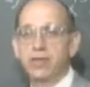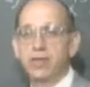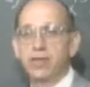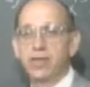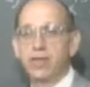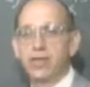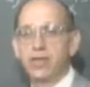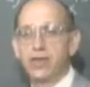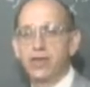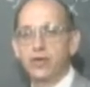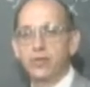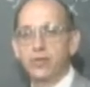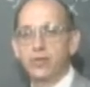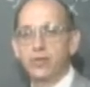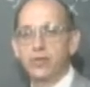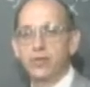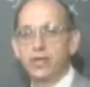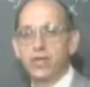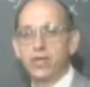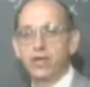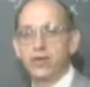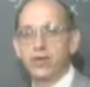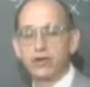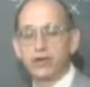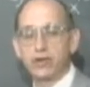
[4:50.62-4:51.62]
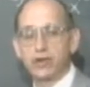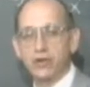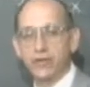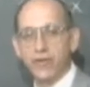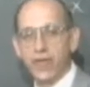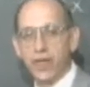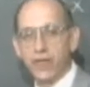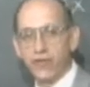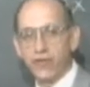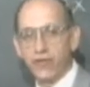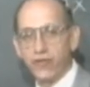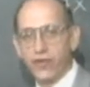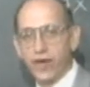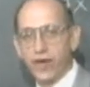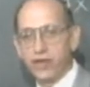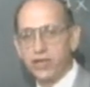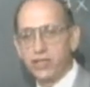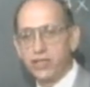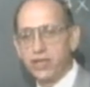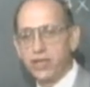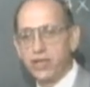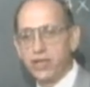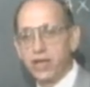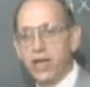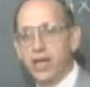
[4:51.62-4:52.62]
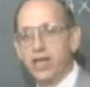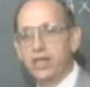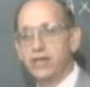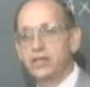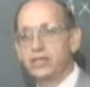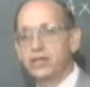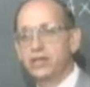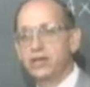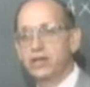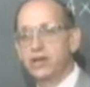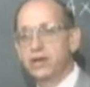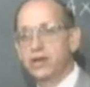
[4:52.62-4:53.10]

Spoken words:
equals the integral of f of x dx